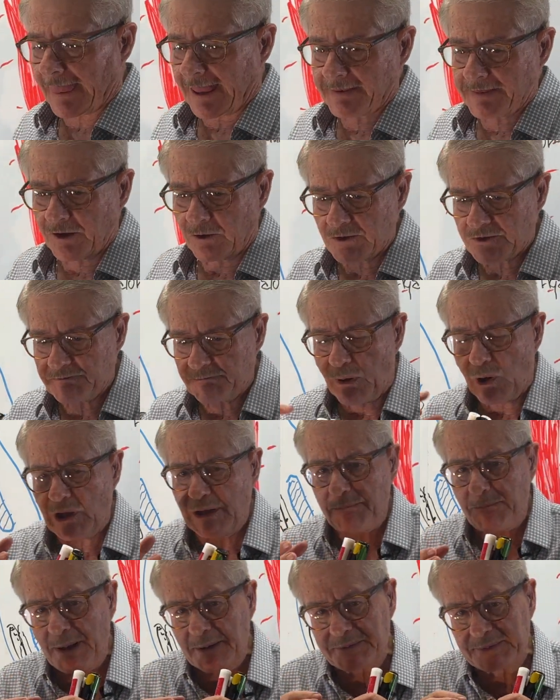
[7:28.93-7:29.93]

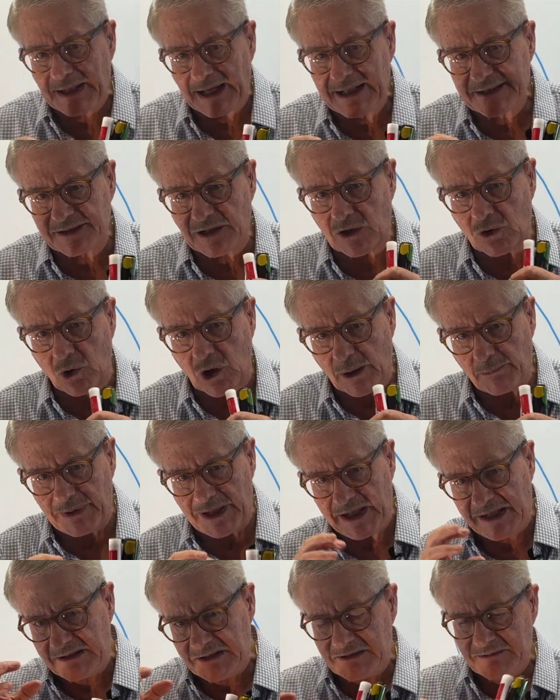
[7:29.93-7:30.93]
polypeptides are going to
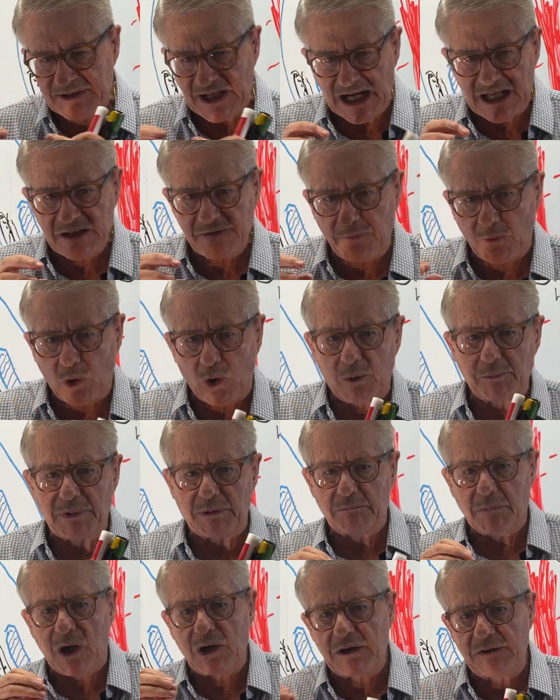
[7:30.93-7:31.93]
be
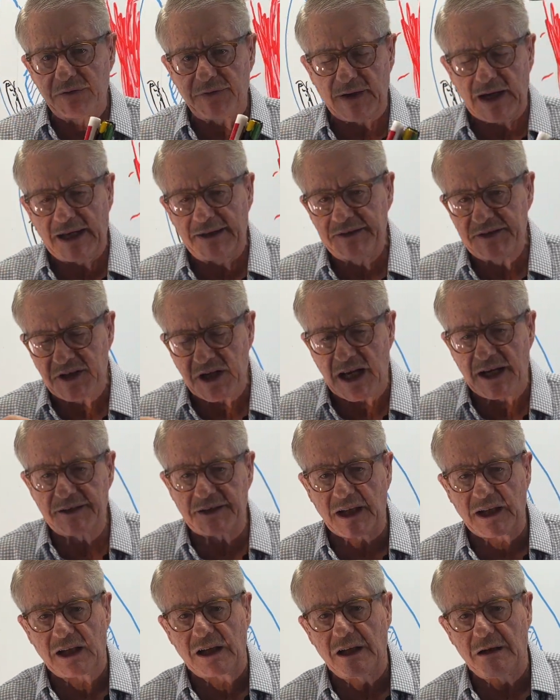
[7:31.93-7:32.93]
transformed, modified,
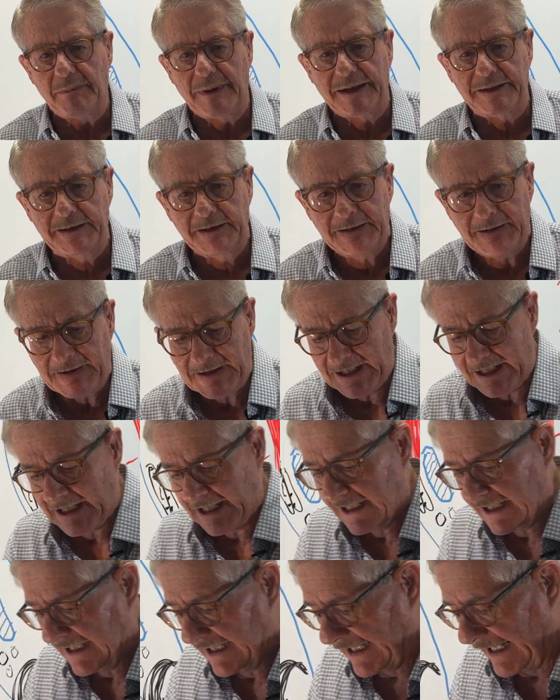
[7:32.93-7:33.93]
changed a little bit,
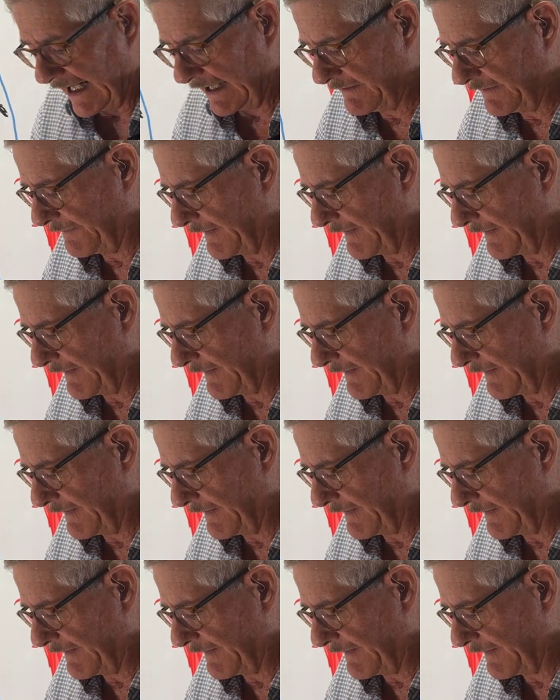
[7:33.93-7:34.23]
and